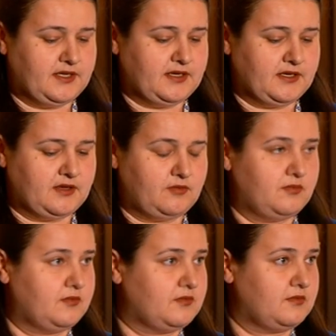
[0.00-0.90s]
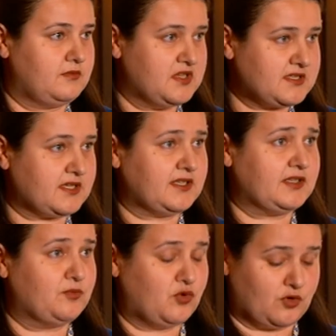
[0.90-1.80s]
the
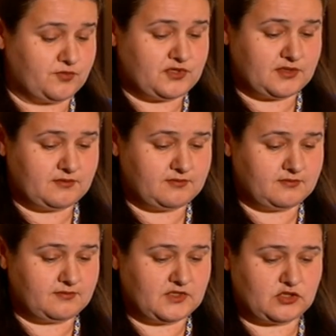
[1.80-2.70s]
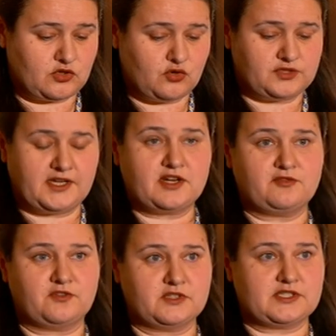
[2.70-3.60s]
missile and bombs stroked
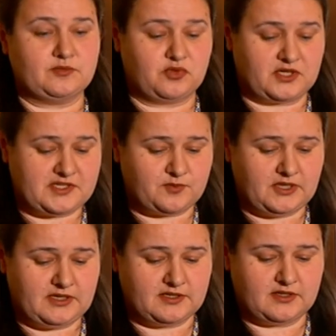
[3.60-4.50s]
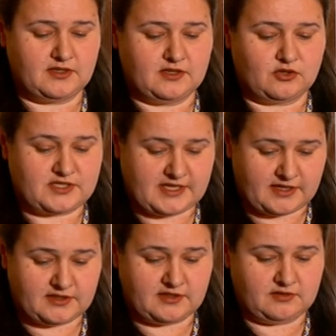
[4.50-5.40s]
airfields in Borispil,
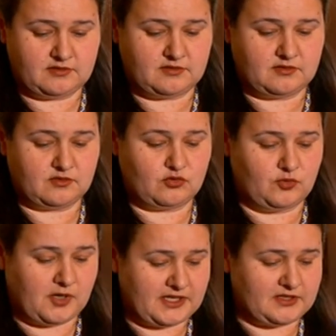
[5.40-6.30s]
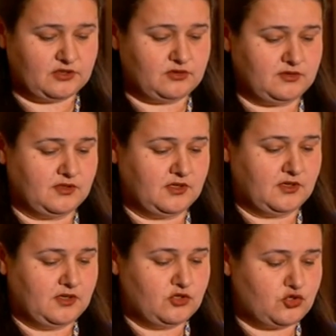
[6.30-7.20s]
Ozerne, Kulbakino,
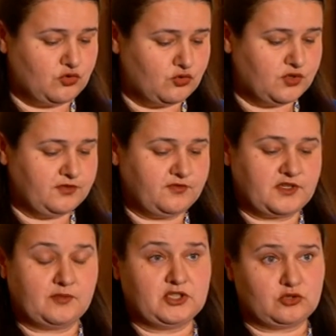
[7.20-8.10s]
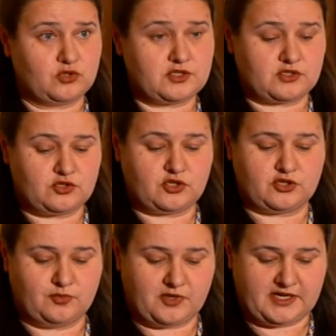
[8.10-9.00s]
Chuguyev, Kramatorsk,
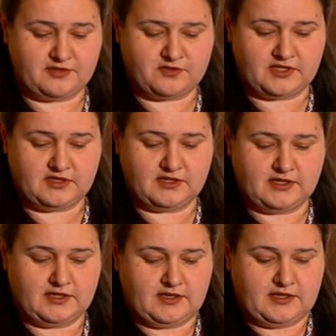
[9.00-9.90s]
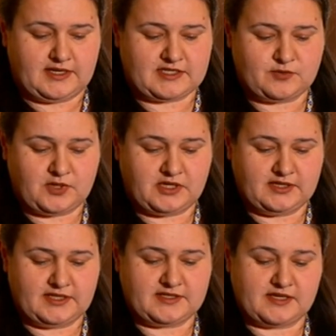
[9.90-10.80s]
Chernobyevka, as
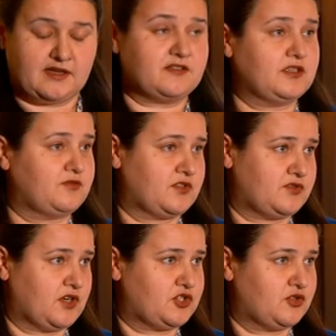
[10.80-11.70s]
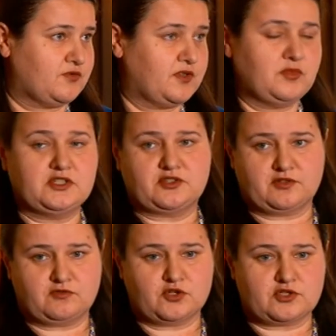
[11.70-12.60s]
well as other infrastructure of the
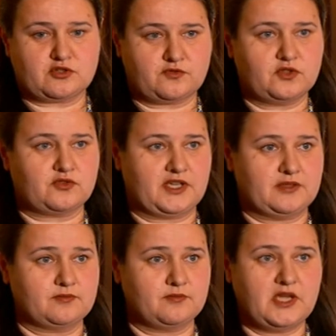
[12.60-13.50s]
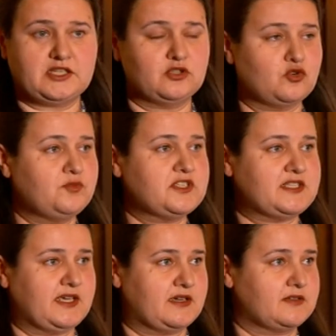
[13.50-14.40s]
military forces of Ukraine. Make no
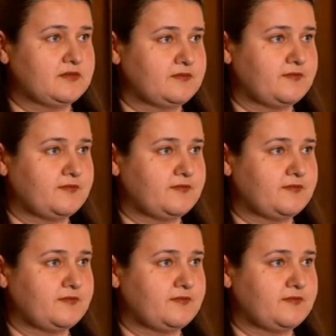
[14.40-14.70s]
mistake,